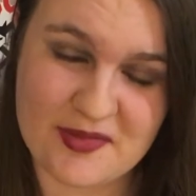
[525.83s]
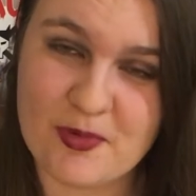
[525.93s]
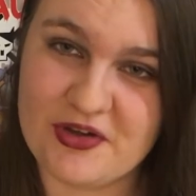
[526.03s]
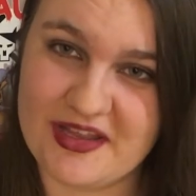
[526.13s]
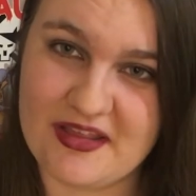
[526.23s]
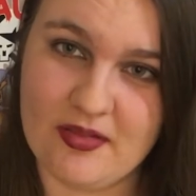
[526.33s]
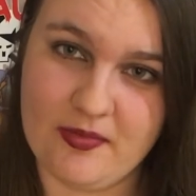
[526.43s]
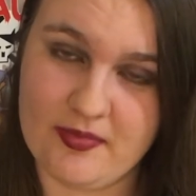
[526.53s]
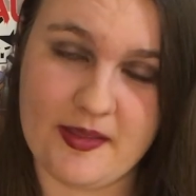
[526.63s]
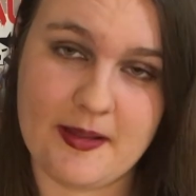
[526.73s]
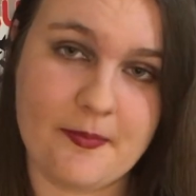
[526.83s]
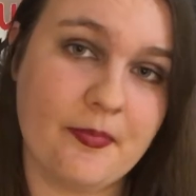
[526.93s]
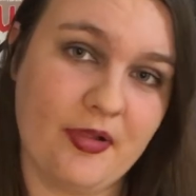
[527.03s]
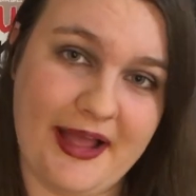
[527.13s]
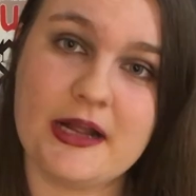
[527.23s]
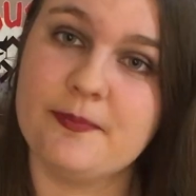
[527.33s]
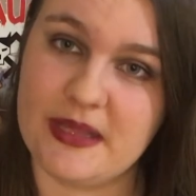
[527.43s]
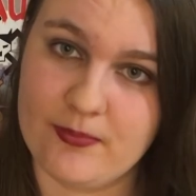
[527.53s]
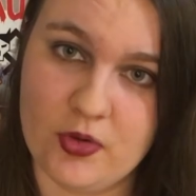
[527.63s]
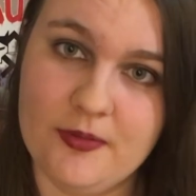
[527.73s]
particularly Black
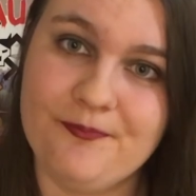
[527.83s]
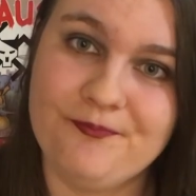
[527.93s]
people.